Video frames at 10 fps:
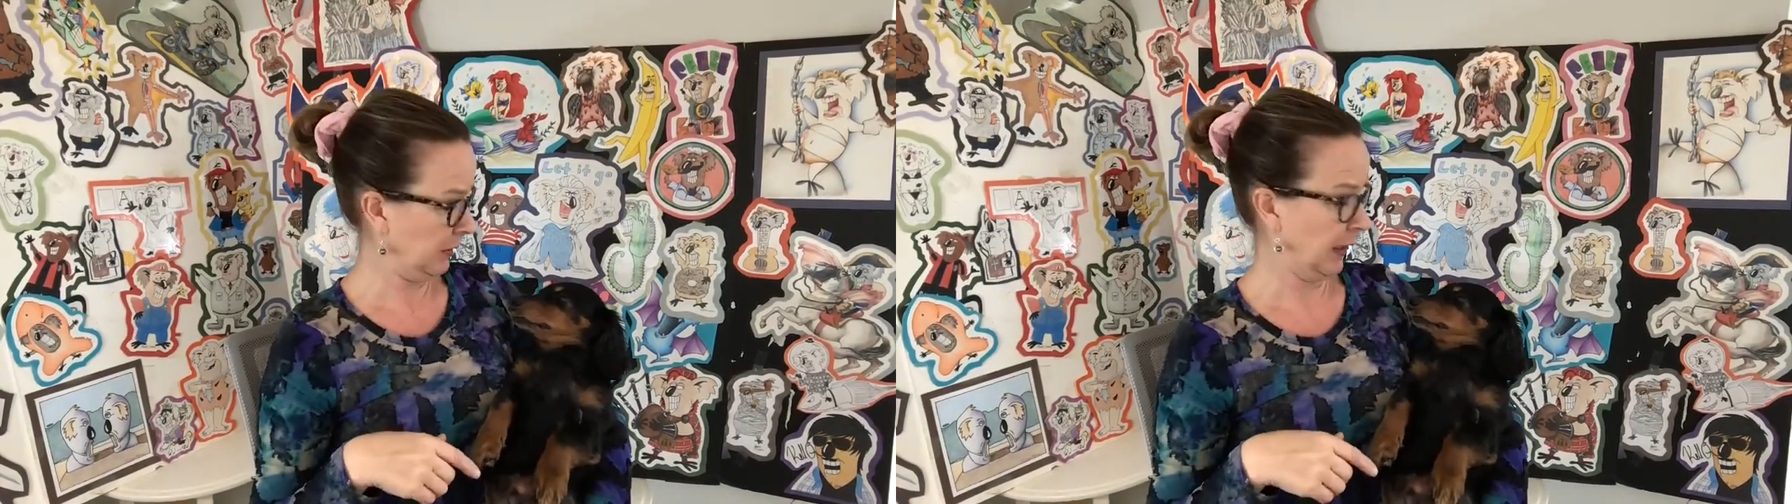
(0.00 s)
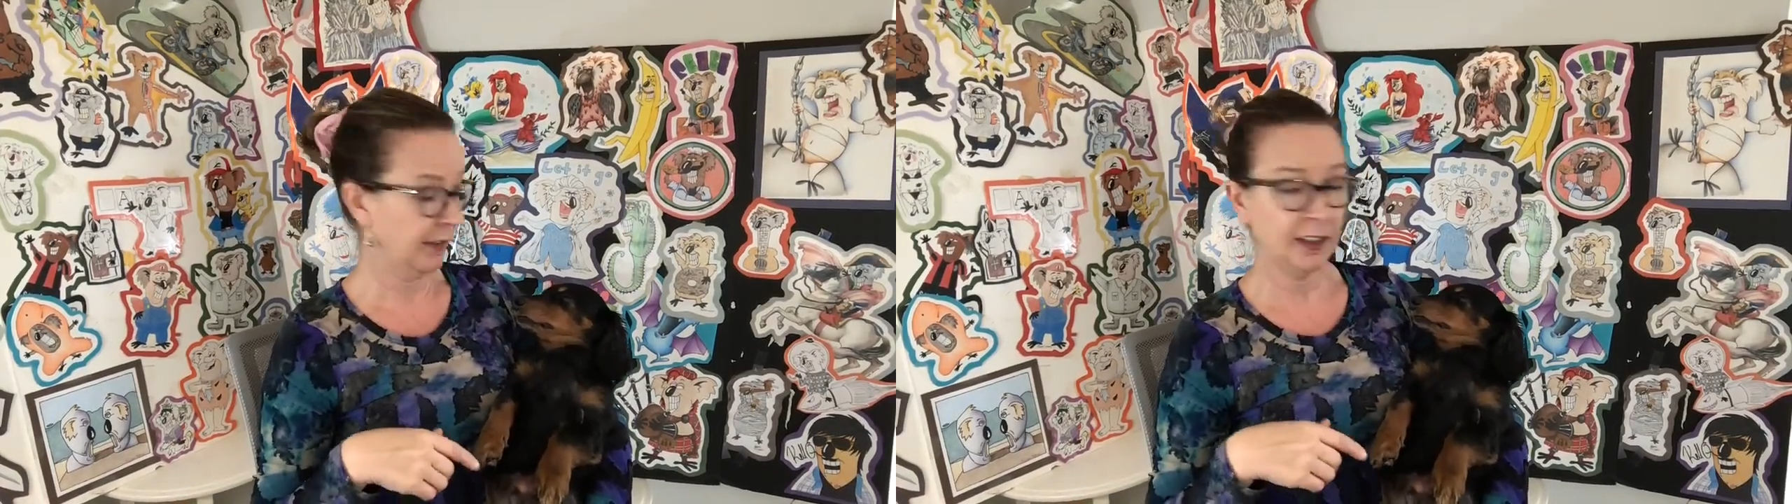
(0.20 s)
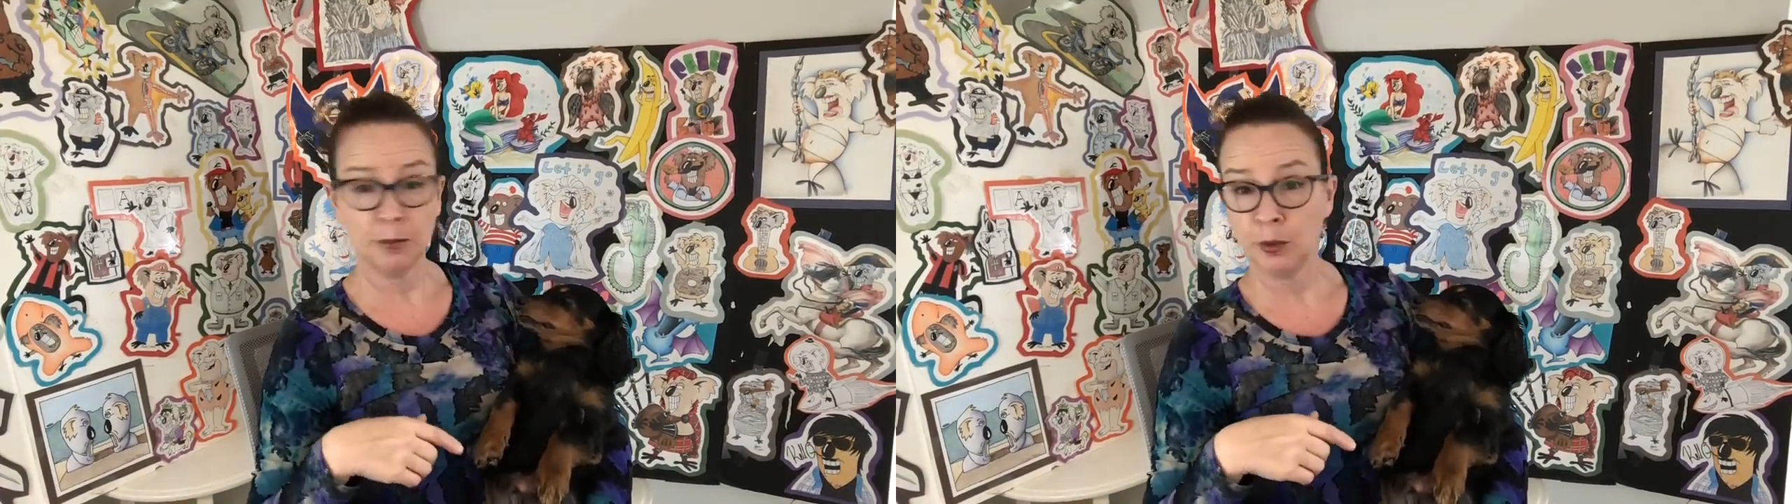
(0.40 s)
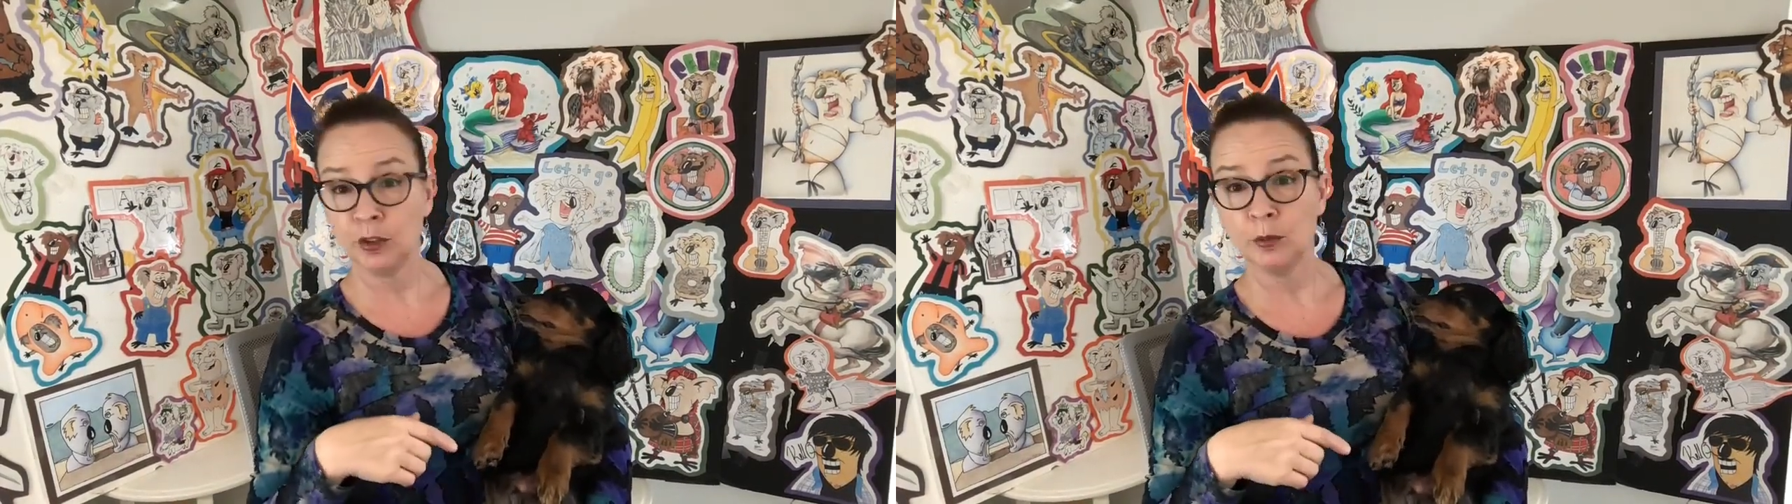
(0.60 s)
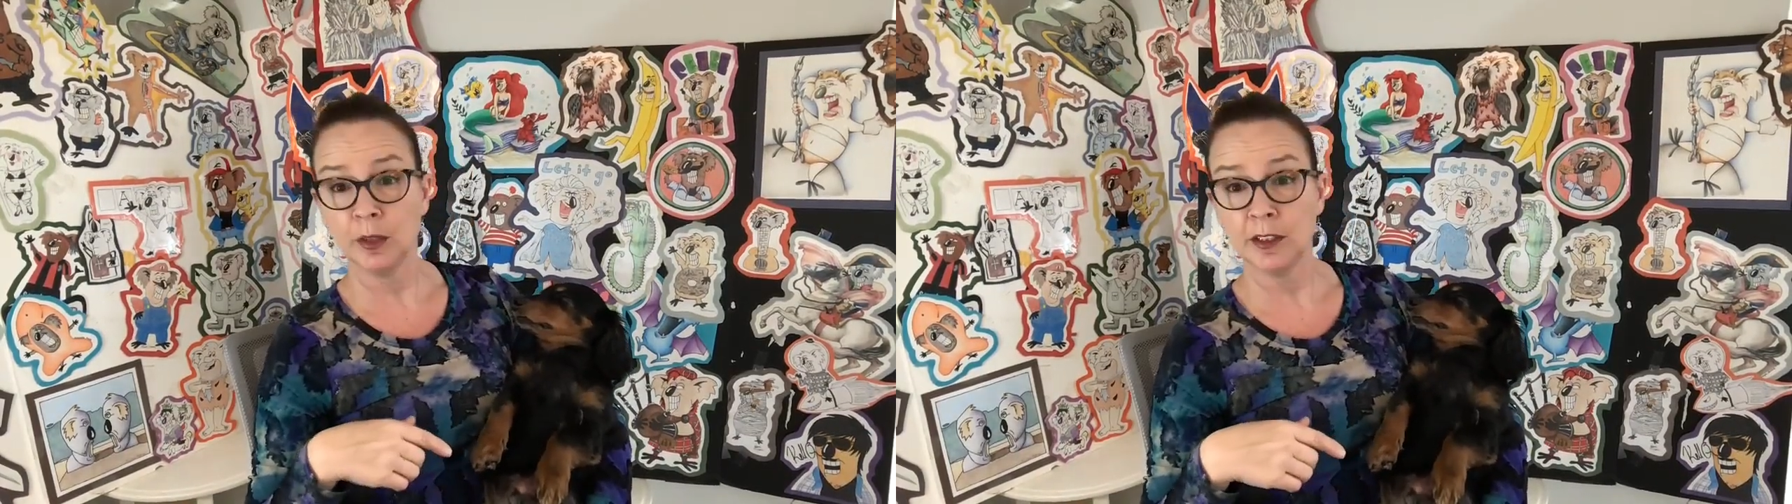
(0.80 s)
I think I'm
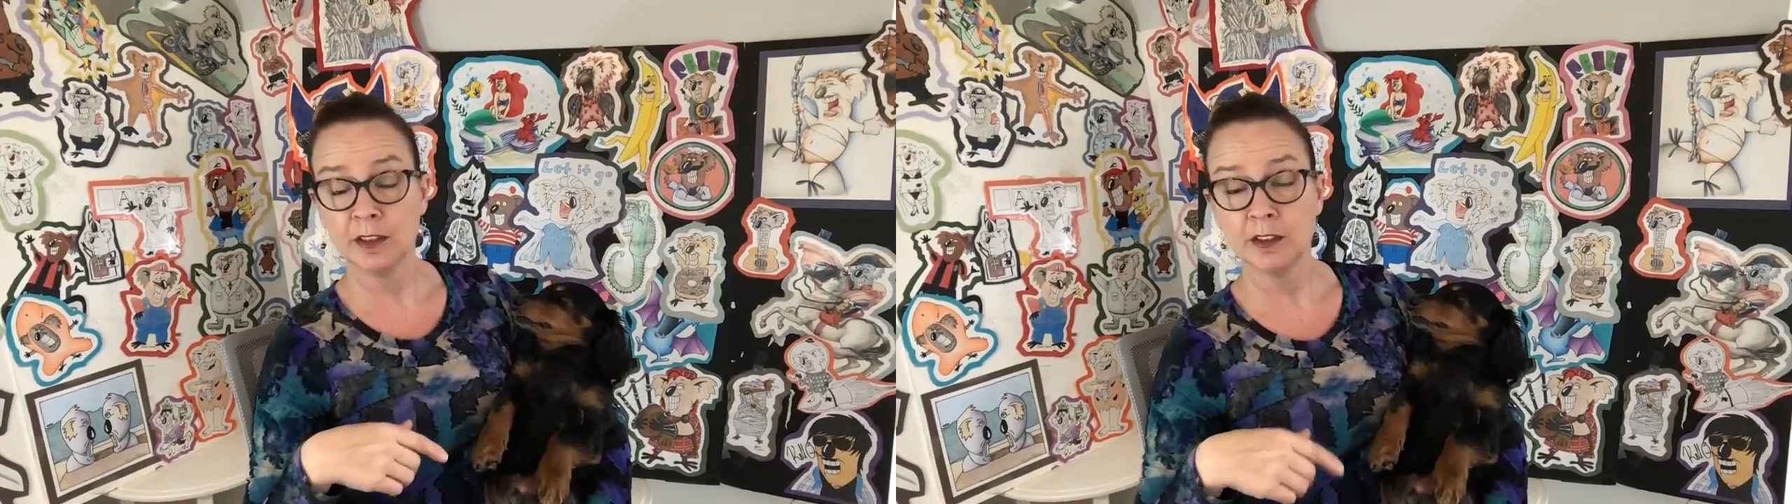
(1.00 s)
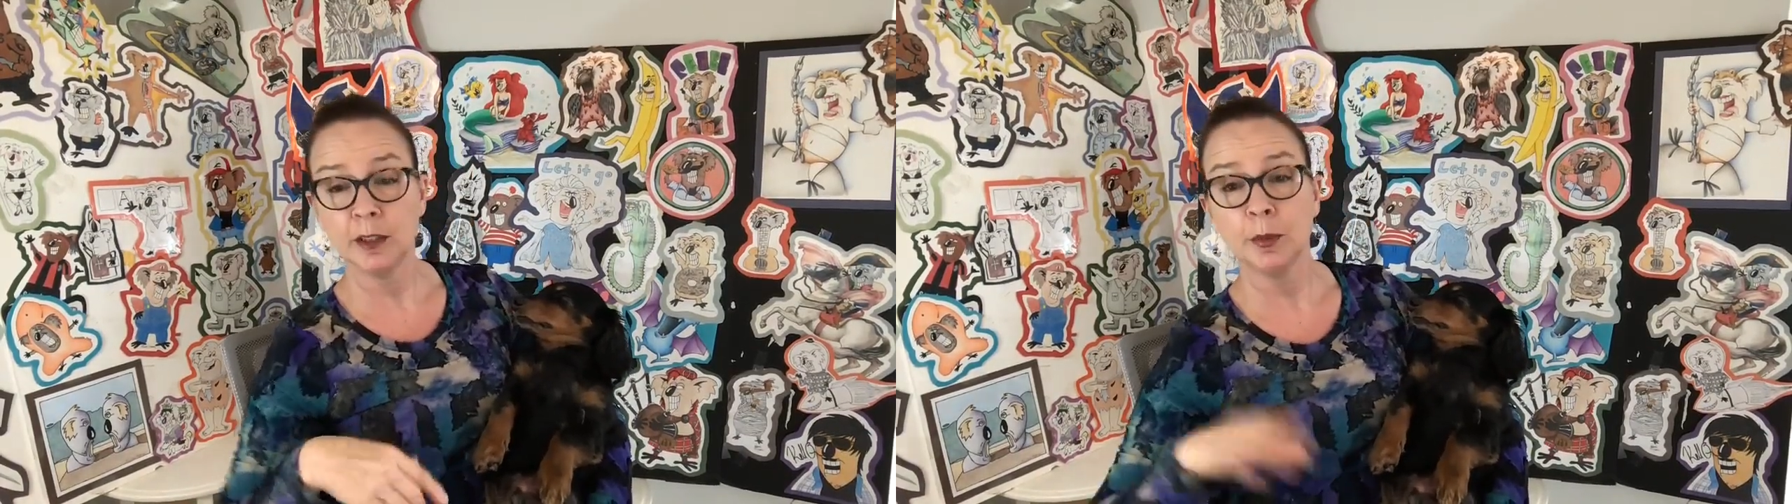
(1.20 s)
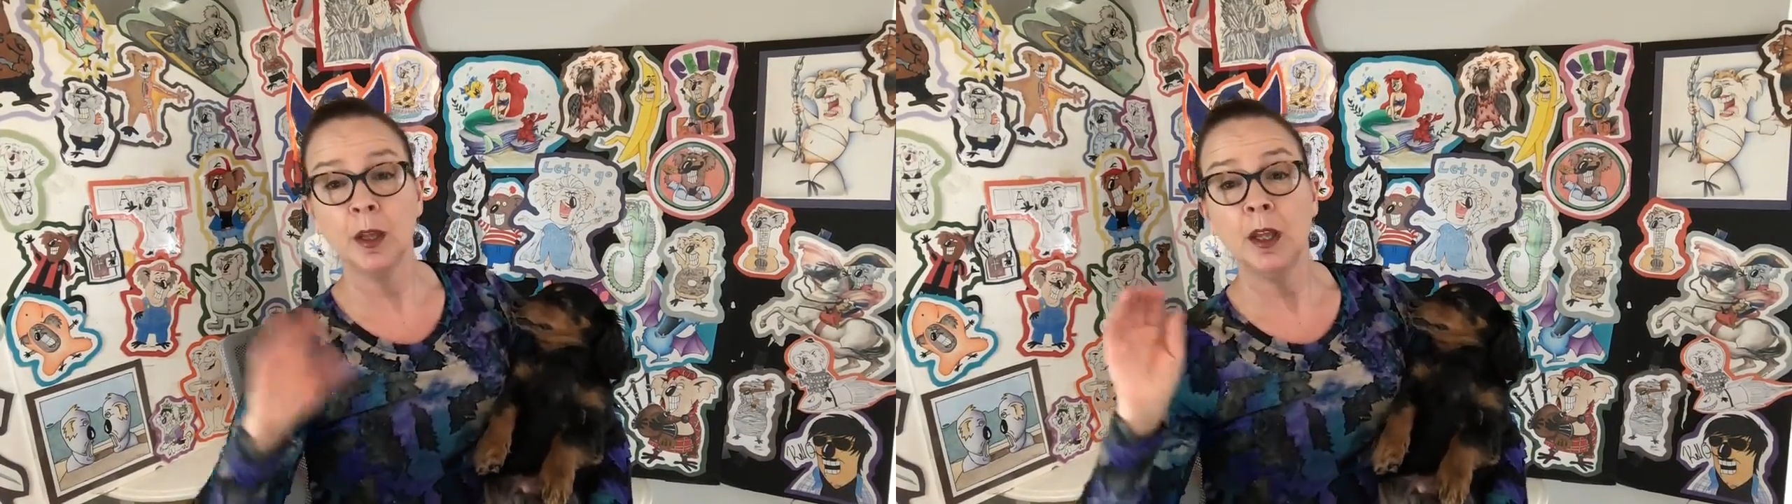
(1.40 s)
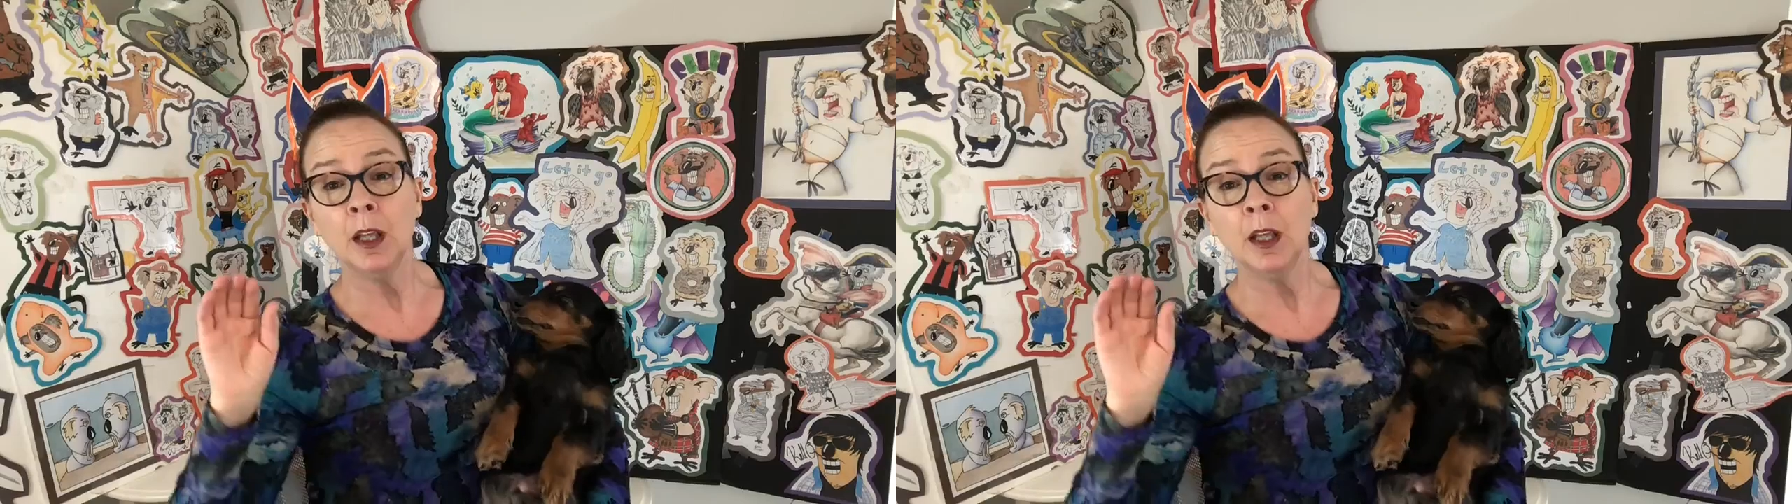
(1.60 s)
putting Willie to sleep,